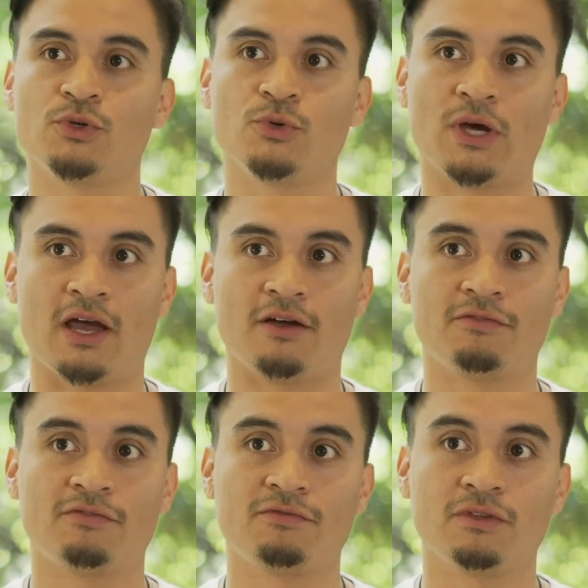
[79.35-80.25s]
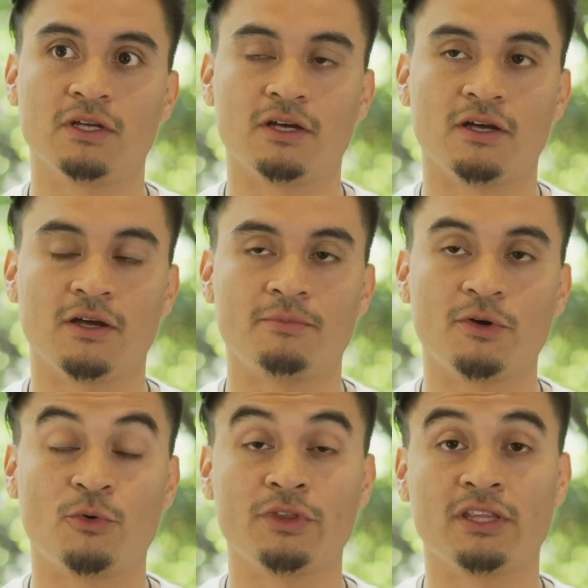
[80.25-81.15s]
you have
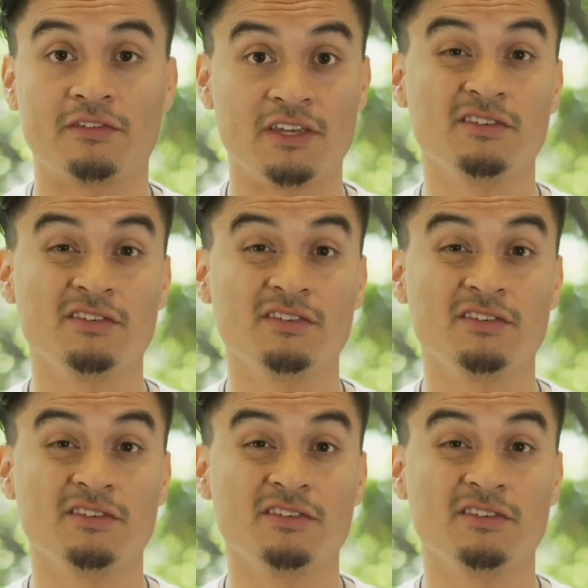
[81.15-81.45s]
um, or that they've